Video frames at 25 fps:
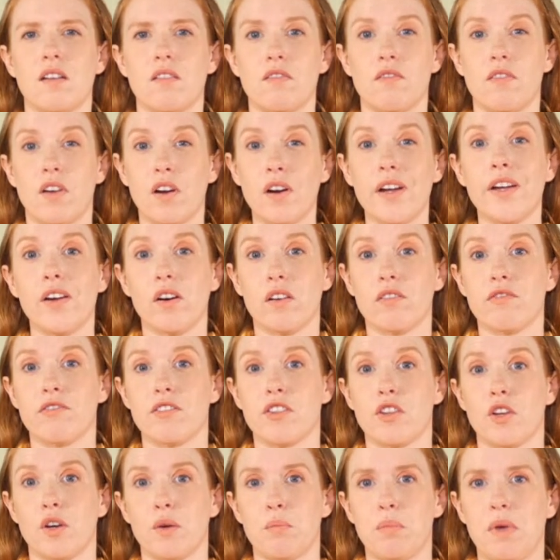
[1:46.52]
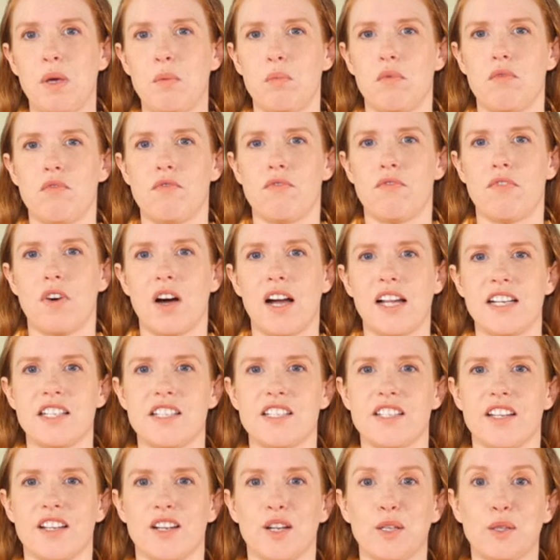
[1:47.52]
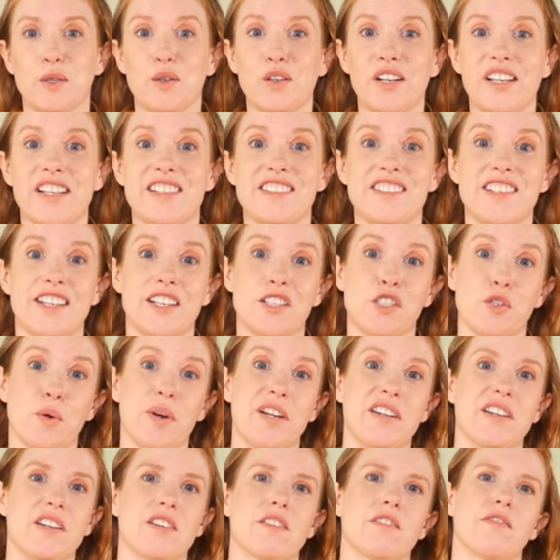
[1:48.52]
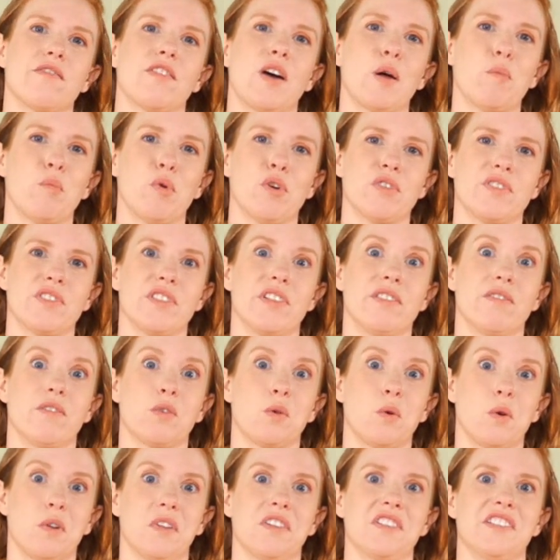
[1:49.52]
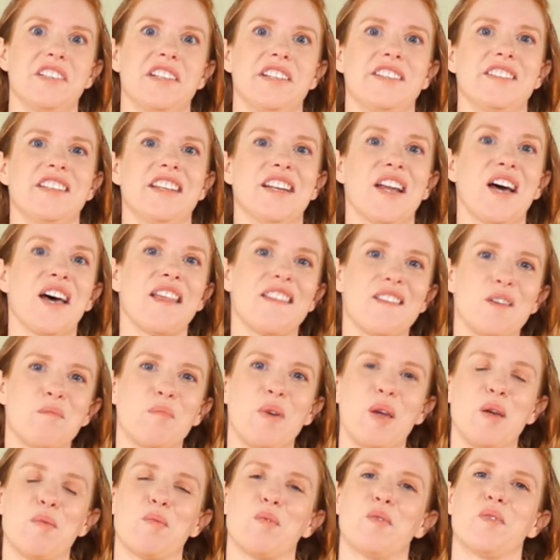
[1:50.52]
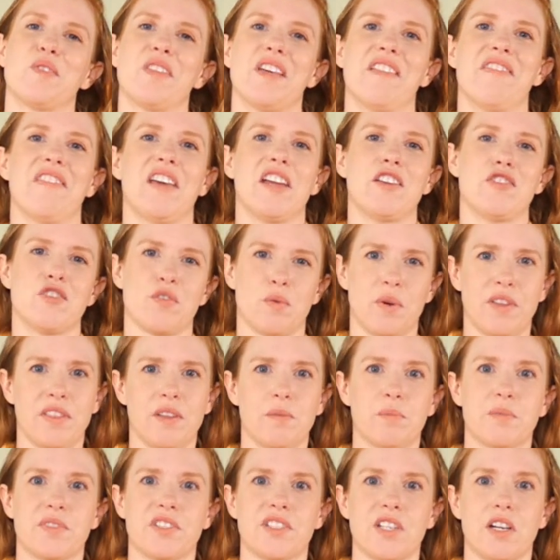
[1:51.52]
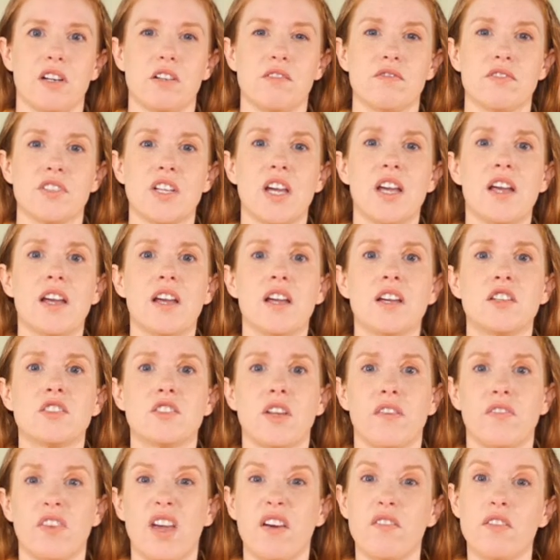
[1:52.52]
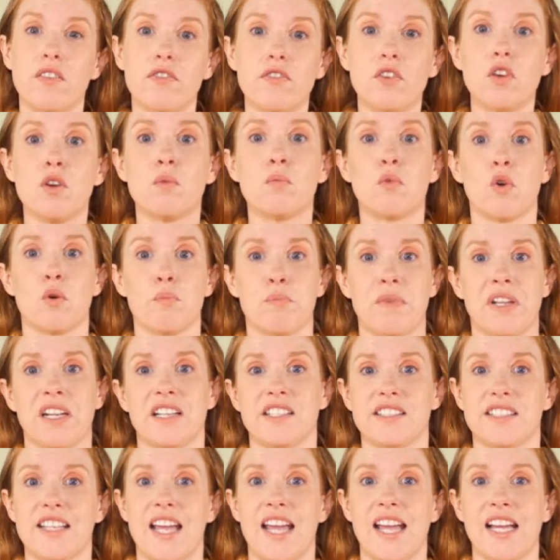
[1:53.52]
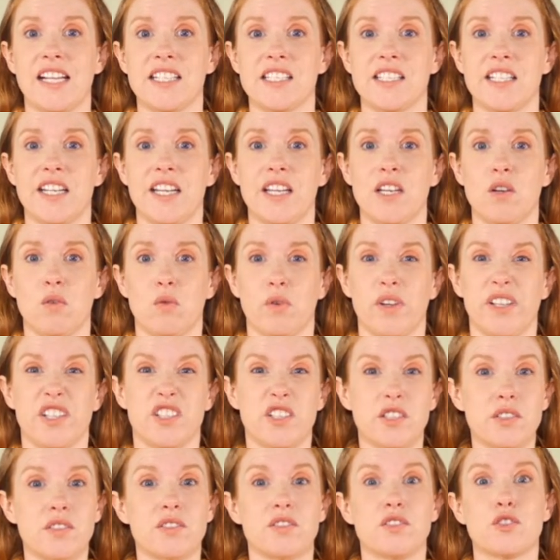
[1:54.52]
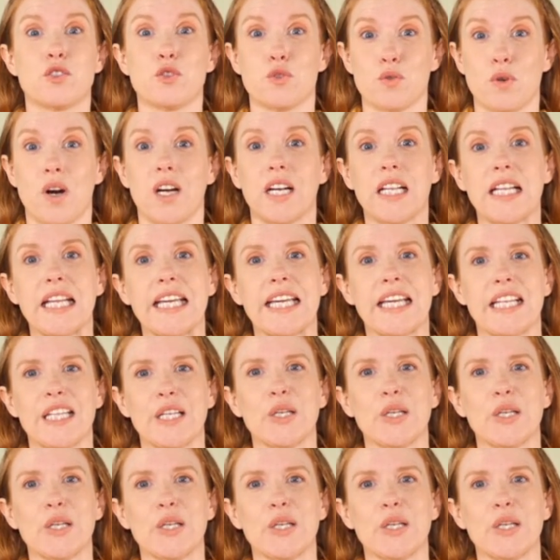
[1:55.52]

Very often though, people find it a lot easier to identify positive qualities in other people than they do in themselves. So if you have a few more minutes handy or you're just struggling